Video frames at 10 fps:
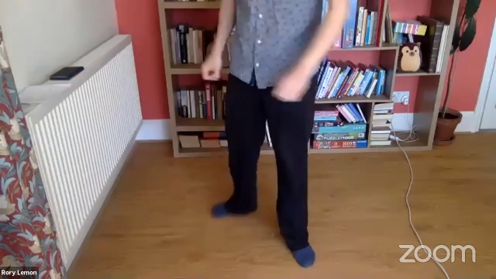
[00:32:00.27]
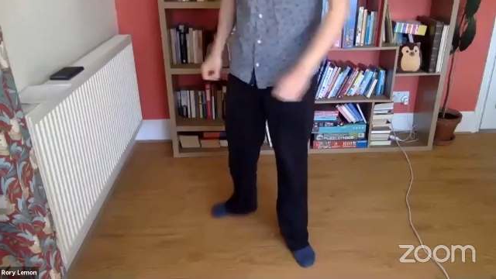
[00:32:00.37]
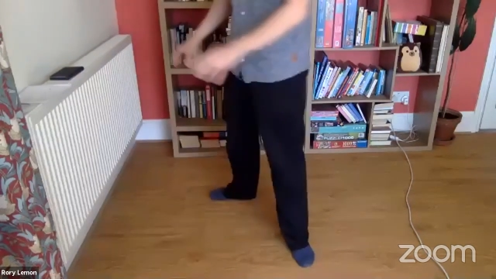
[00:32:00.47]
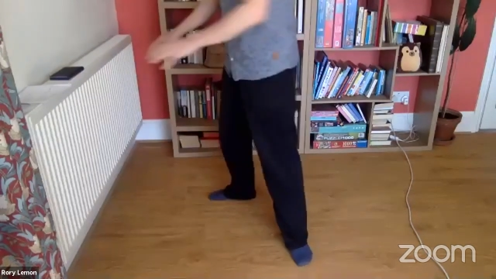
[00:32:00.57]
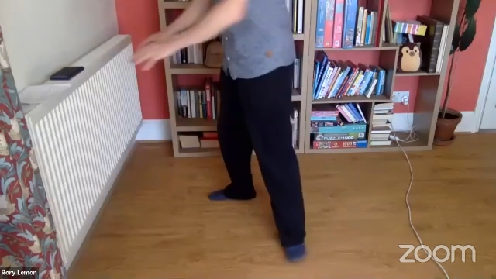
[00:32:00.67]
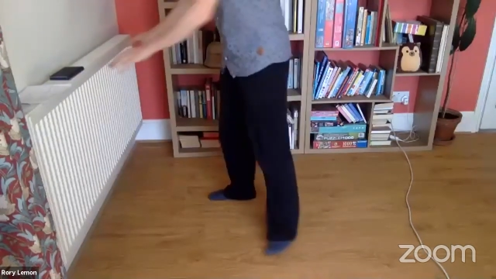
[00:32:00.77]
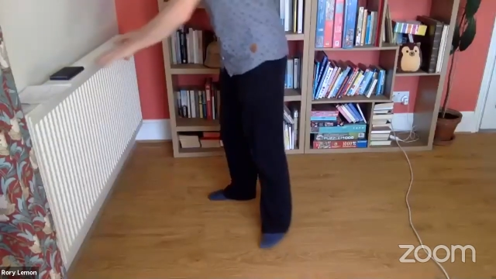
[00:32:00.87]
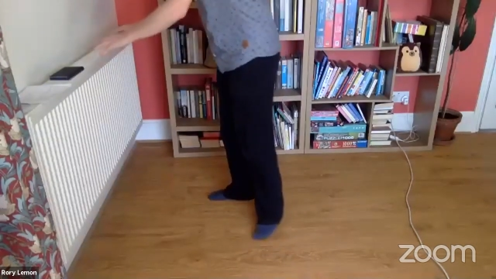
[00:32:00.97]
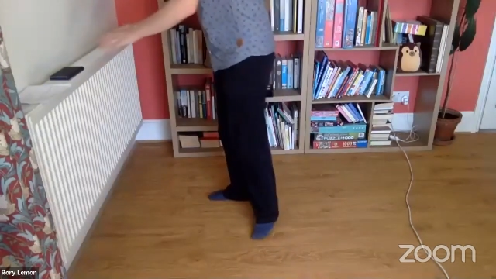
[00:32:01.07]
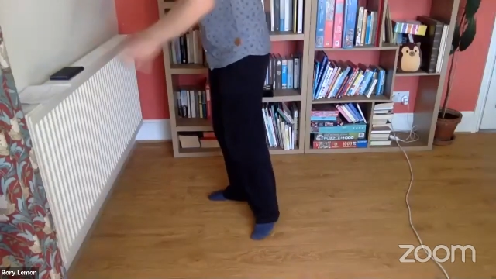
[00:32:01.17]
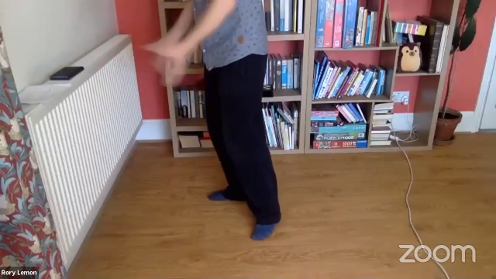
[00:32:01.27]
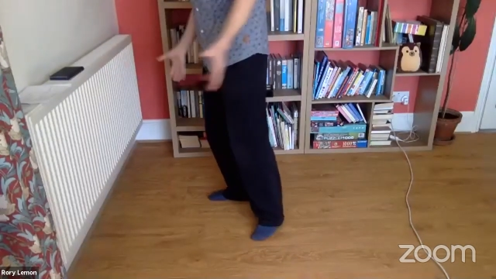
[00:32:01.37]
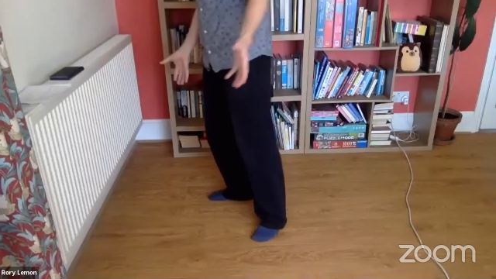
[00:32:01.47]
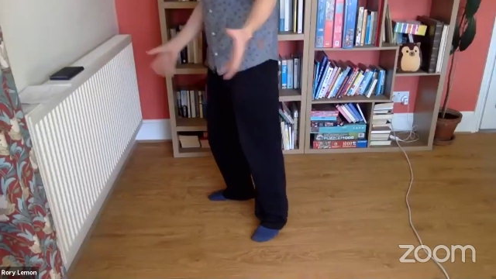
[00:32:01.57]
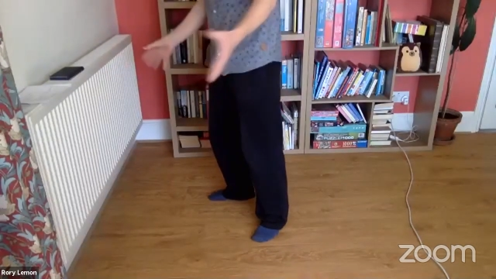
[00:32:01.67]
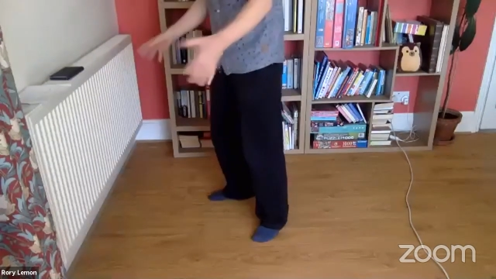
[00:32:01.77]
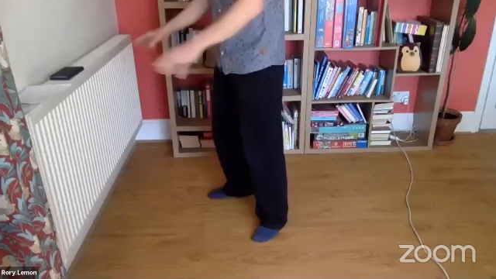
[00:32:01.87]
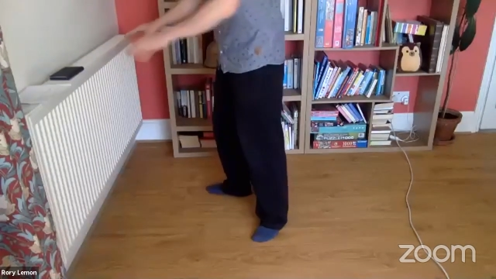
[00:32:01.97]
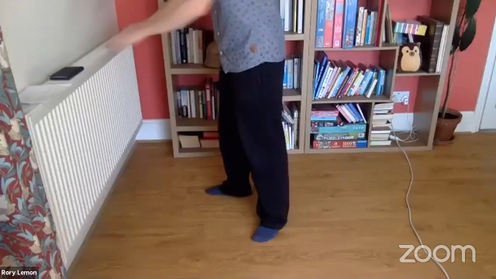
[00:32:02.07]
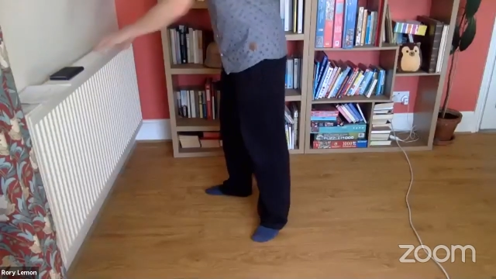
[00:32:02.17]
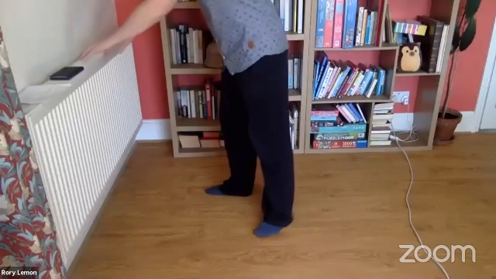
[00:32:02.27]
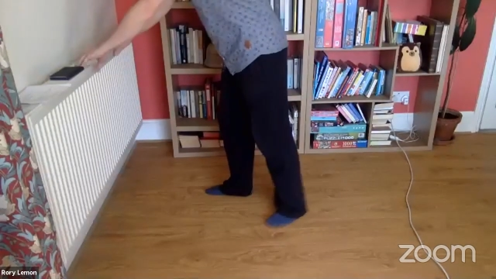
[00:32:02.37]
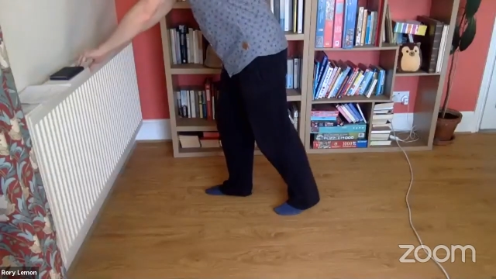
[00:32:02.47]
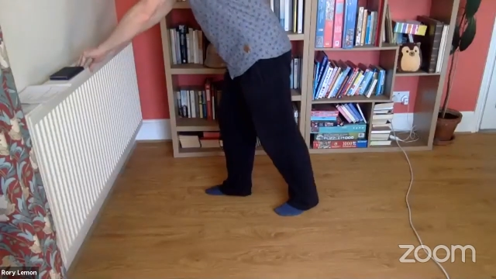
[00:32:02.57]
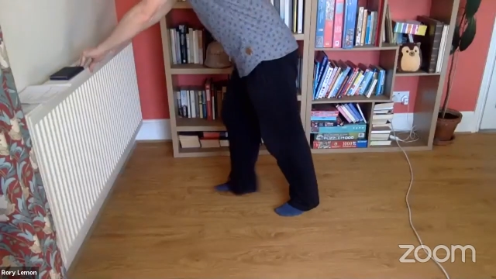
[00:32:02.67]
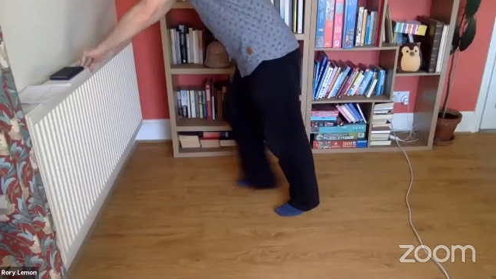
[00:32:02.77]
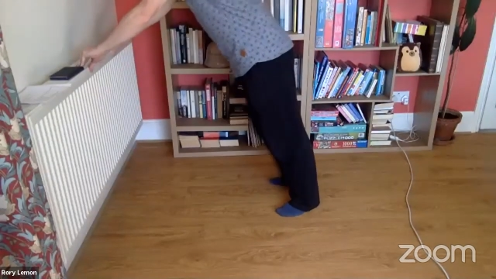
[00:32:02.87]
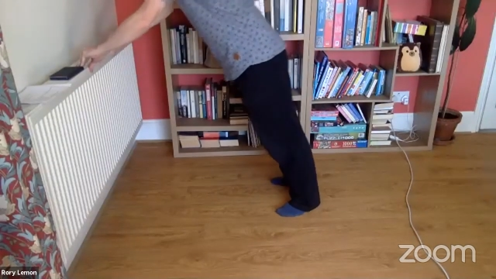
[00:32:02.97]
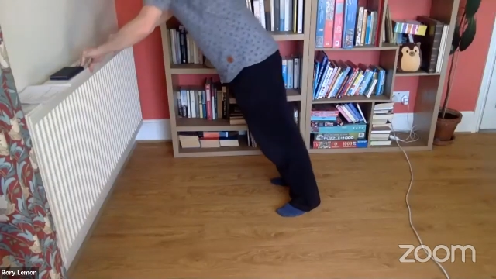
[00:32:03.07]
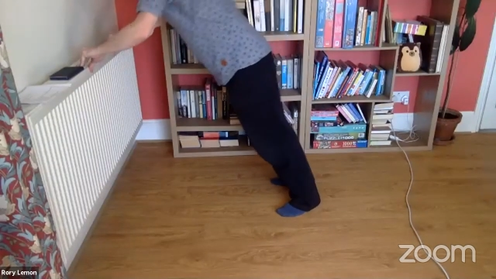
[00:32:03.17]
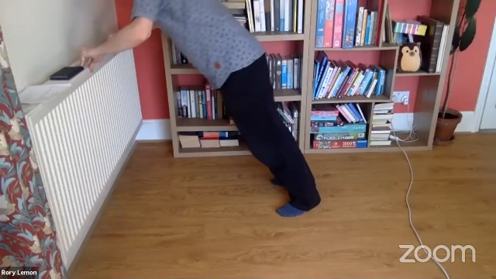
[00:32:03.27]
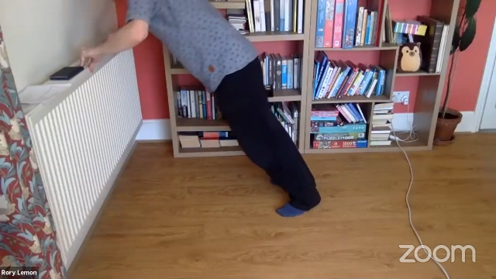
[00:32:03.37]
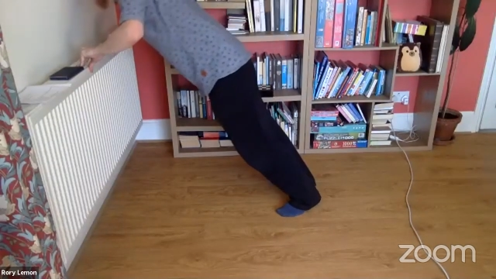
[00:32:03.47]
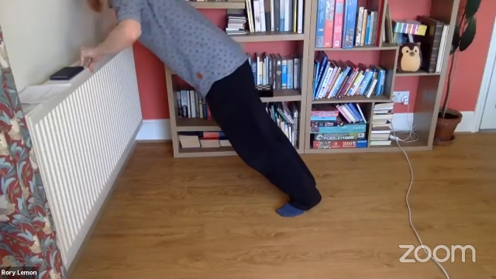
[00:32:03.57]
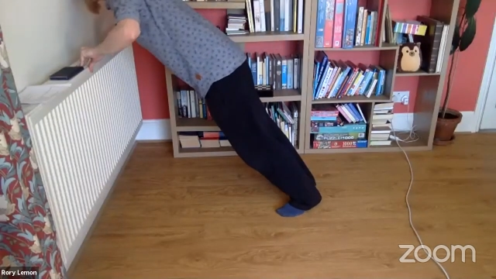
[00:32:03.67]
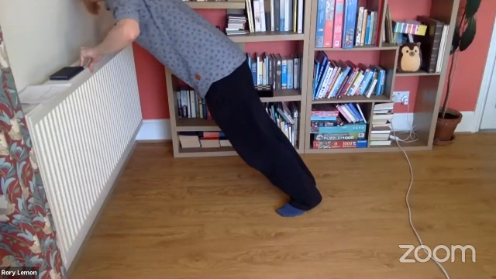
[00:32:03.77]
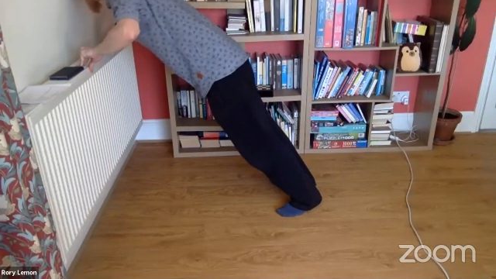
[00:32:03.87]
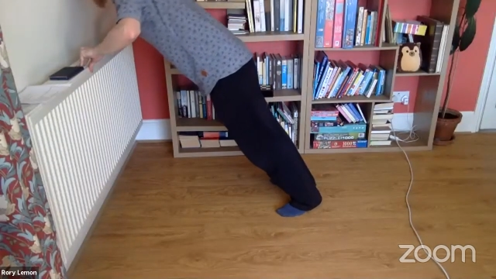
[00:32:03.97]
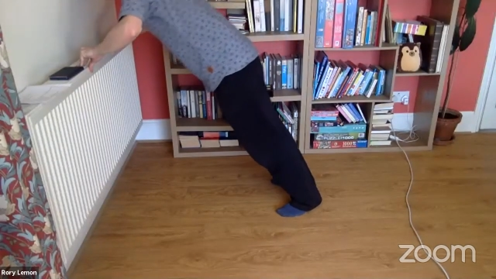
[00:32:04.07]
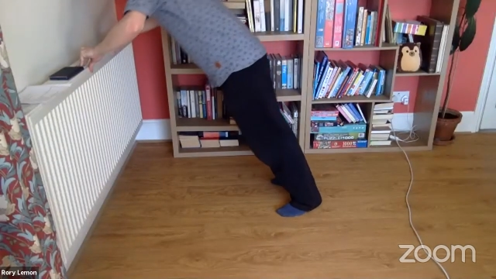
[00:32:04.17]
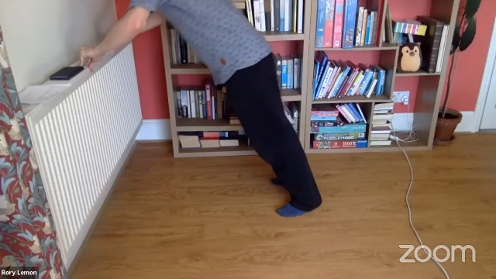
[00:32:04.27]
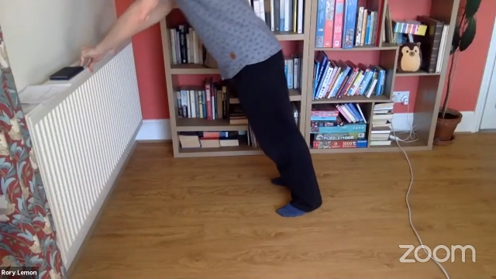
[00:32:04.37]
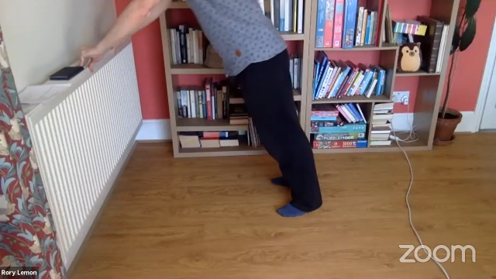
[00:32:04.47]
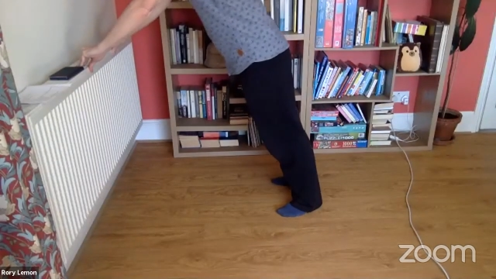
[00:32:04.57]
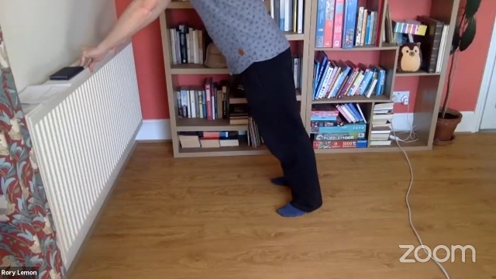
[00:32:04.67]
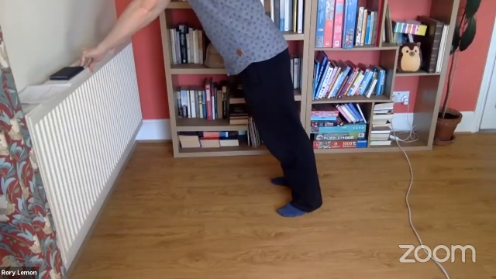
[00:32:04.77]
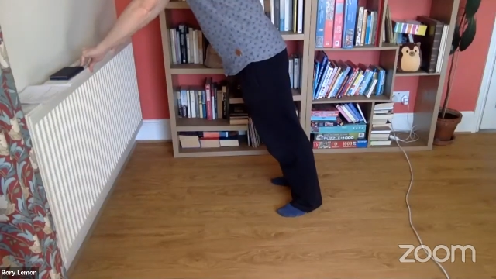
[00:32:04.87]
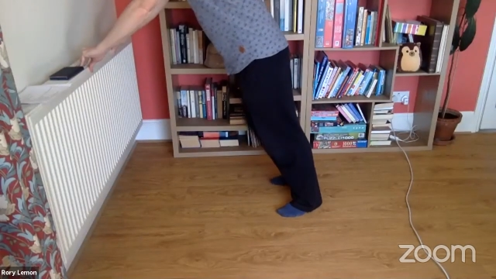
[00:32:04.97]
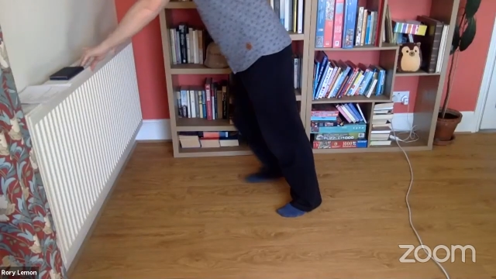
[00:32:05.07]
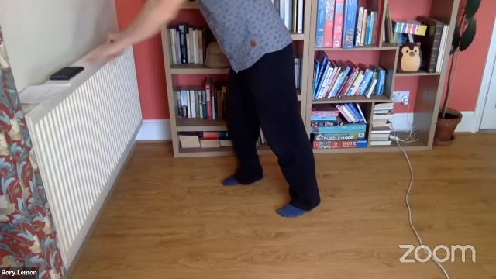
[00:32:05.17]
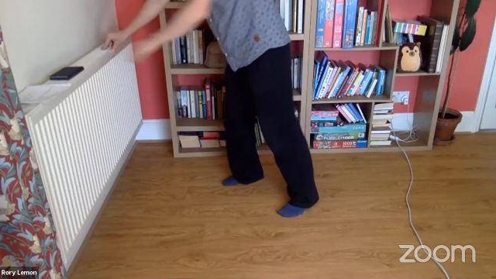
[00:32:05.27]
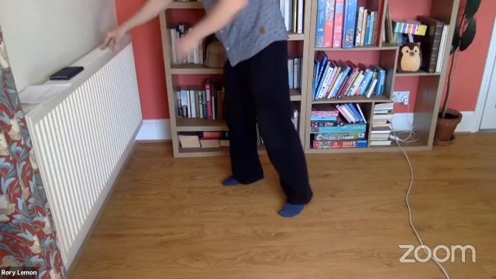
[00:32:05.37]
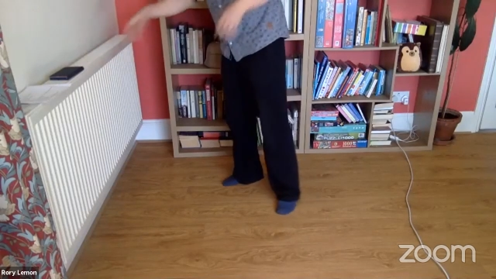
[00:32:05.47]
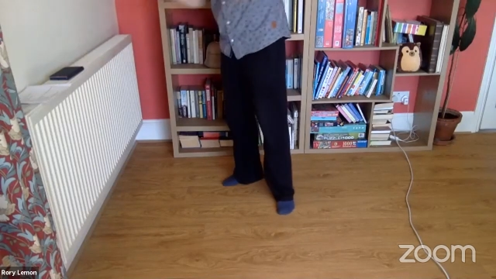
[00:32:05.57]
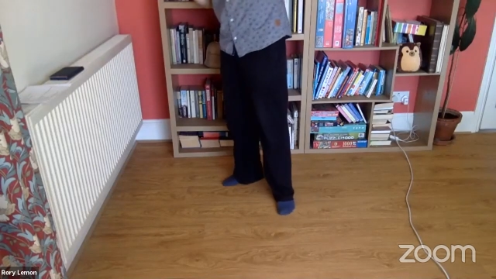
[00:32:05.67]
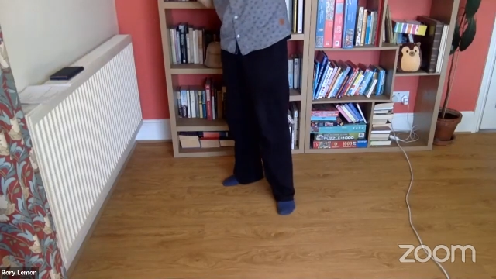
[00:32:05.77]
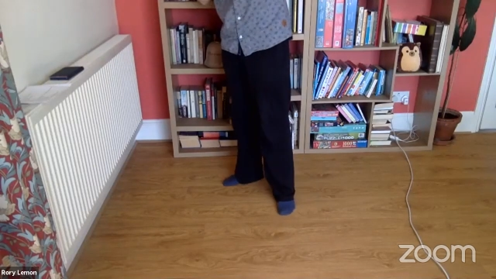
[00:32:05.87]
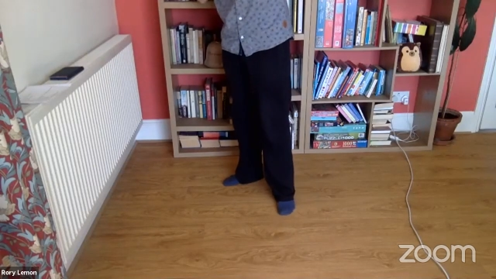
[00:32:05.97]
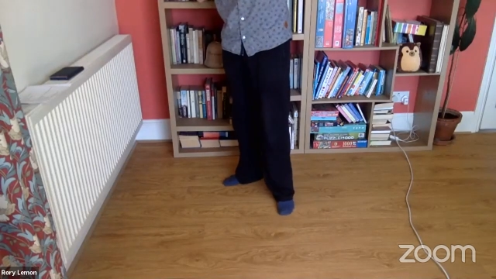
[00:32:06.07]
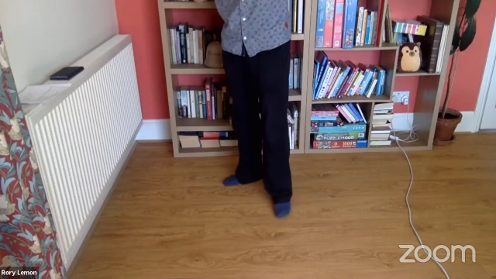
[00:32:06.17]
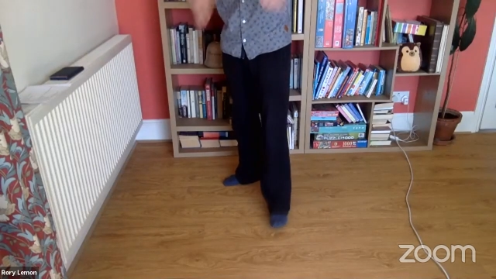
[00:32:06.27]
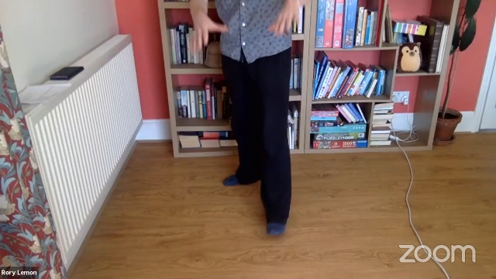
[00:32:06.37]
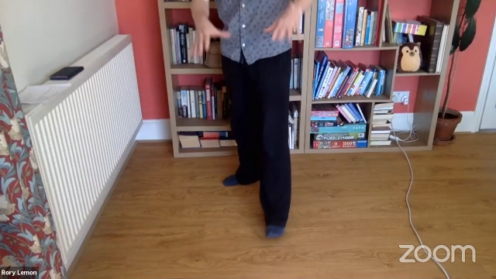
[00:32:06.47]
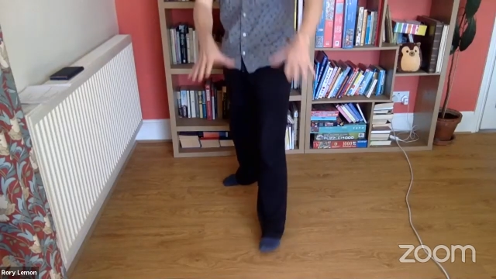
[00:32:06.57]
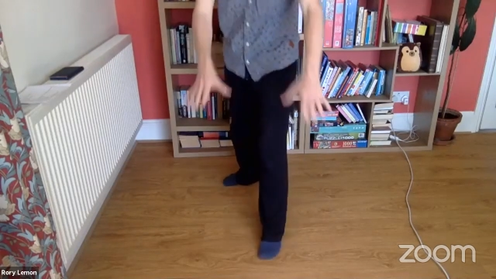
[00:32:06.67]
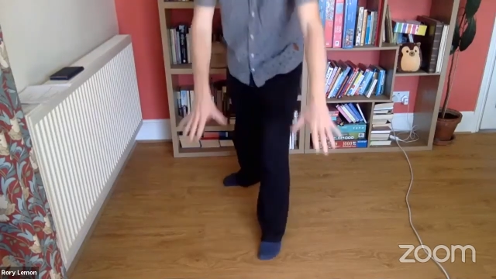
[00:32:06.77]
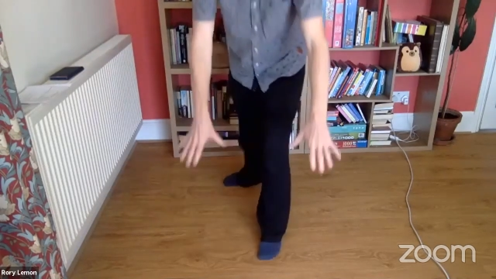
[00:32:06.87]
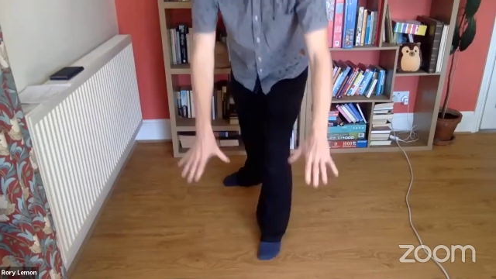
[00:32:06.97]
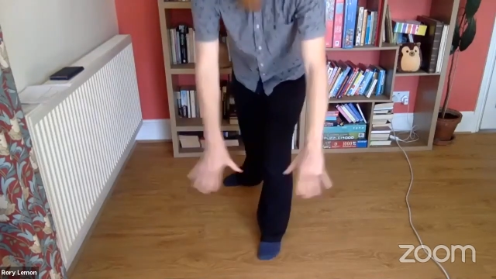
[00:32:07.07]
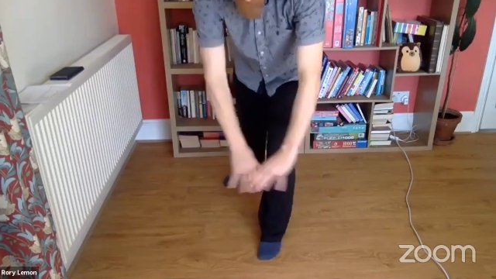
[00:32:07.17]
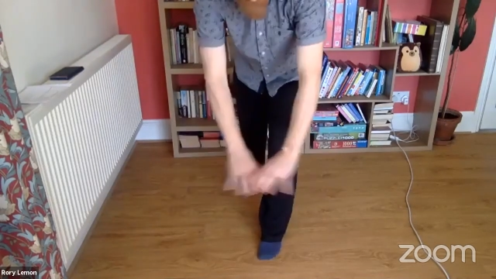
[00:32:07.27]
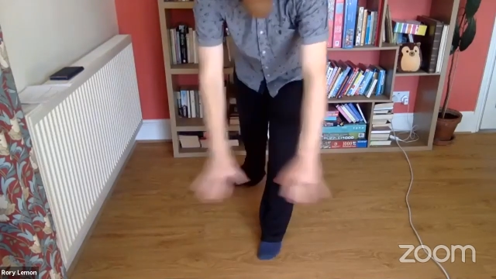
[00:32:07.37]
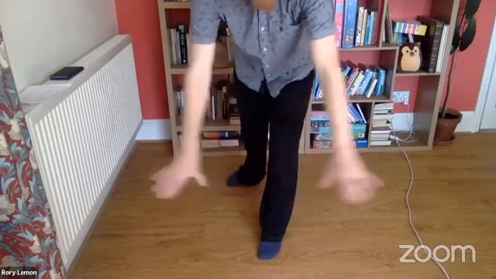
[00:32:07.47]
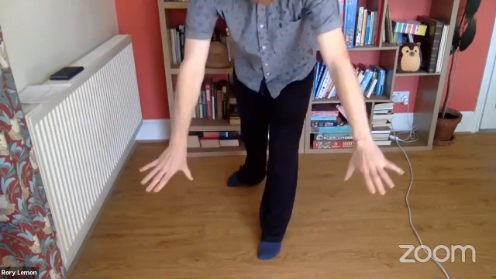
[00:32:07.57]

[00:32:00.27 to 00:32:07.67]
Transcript: Nobody's mouth can be seen.